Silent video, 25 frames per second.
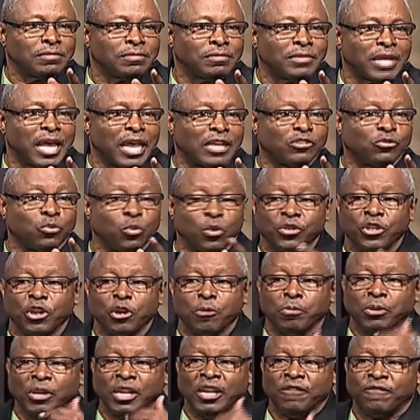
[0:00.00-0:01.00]
That's where their
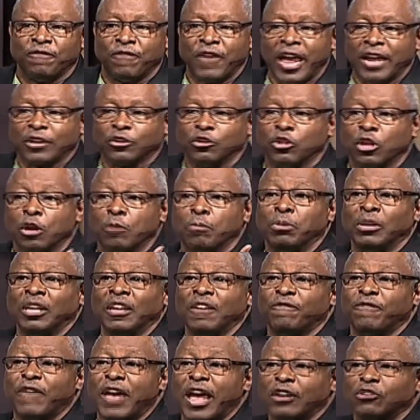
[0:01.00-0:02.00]
belief factor
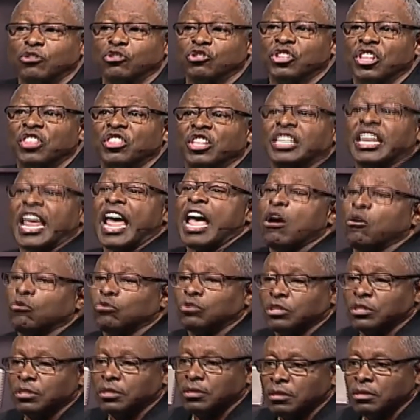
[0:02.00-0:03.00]
is in the
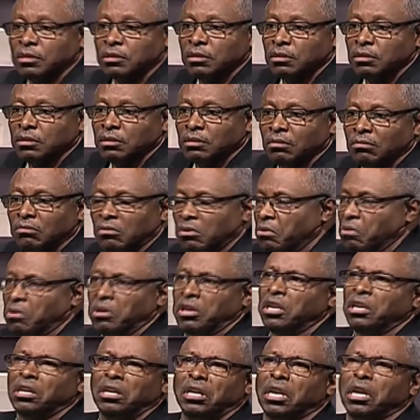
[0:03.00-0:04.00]
doubt. Oh,
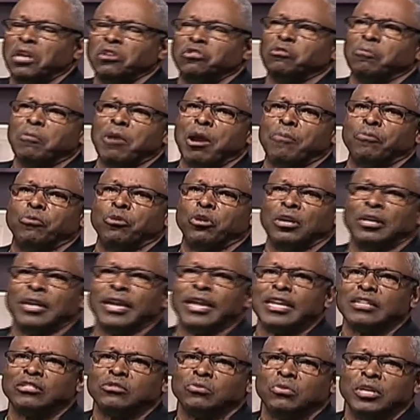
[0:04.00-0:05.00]
he didn't answer my prayer
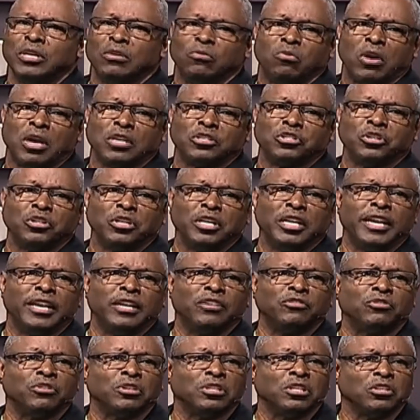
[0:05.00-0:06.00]
last week. Why should he
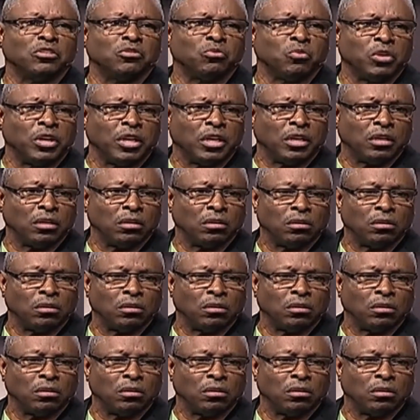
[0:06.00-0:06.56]
answer it this week?